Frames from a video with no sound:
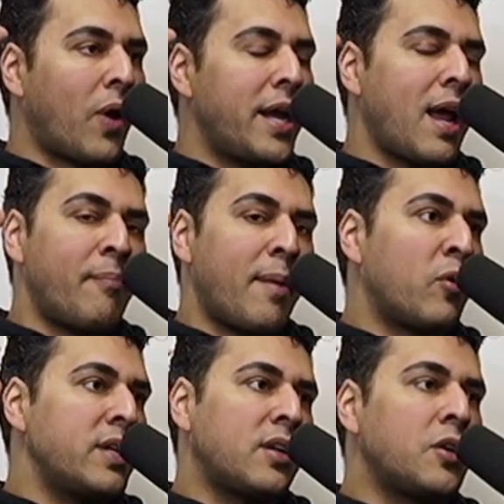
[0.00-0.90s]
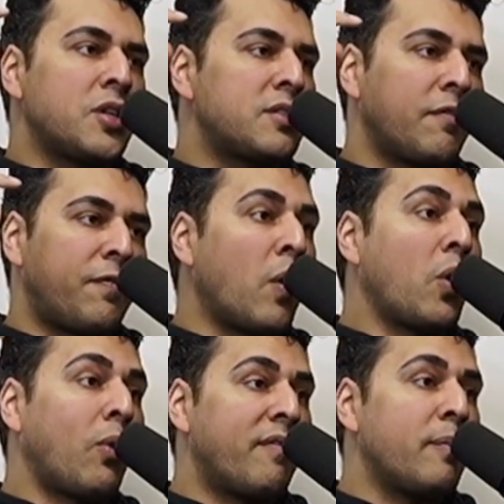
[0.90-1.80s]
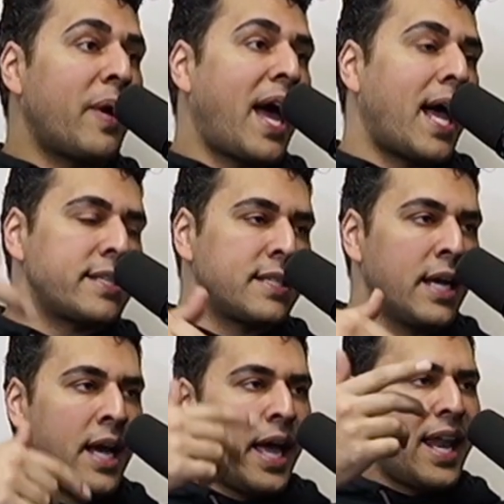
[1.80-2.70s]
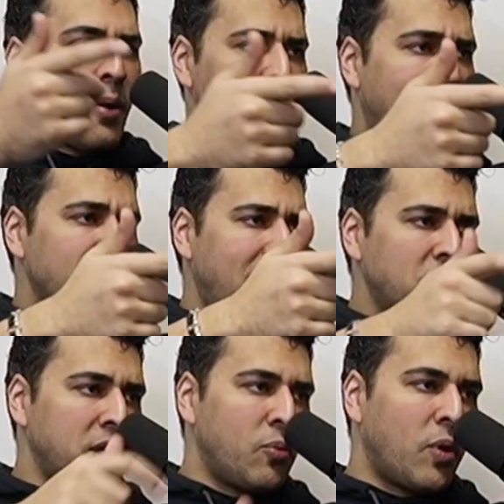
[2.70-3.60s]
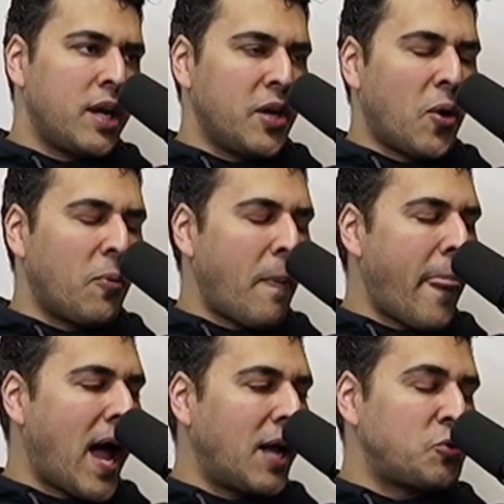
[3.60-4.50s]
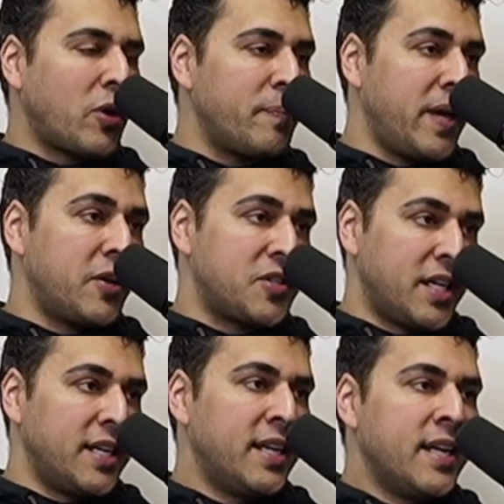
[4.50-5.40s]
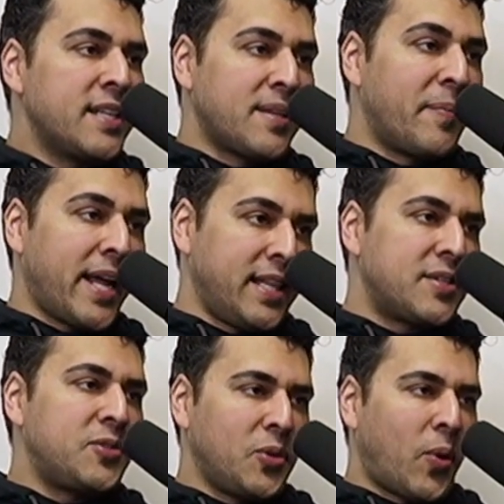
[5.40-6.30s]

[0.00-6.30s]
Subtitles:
right? Memories are just a photo of the past. And I was actually, Jordan Peterson, somebody I listened to